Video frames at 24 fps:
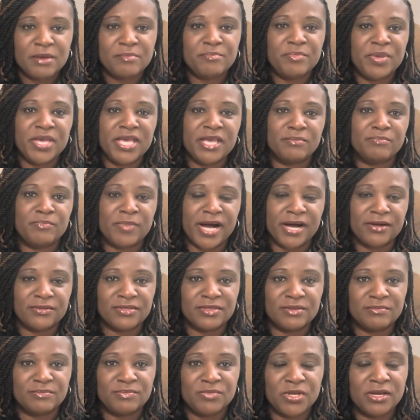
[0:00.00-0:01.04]
Be about
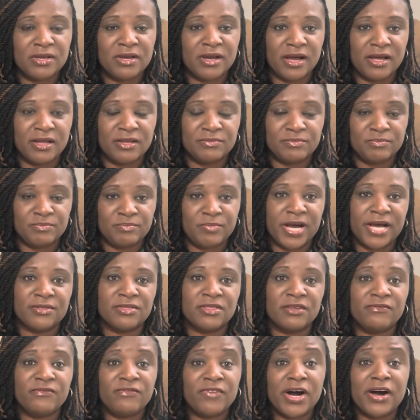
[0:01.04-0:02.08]

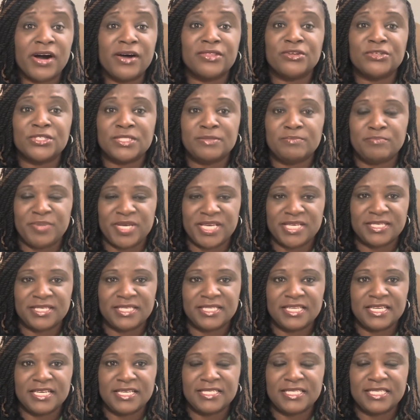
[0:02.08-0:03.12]
the Father's
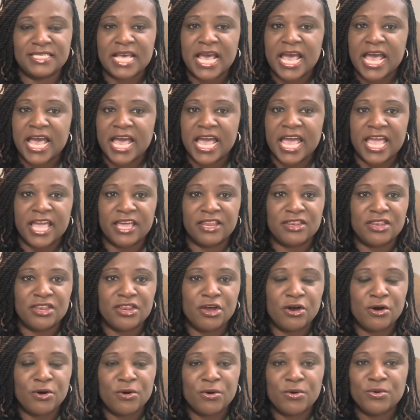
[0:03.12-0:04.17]
business, and
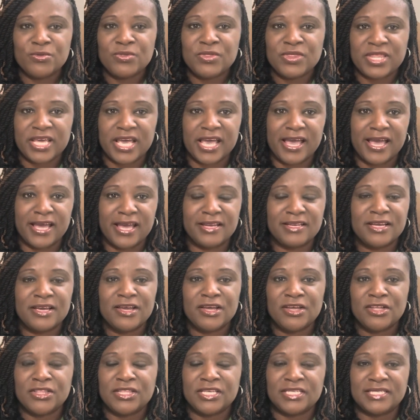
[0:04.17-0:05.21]
know that
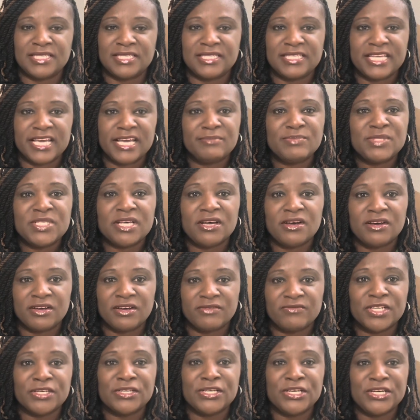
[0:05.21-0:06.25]
the steps
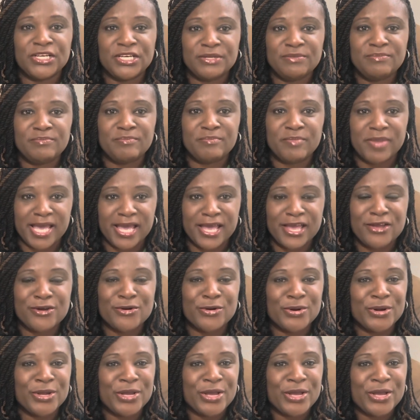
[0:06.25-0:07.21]
of a good man,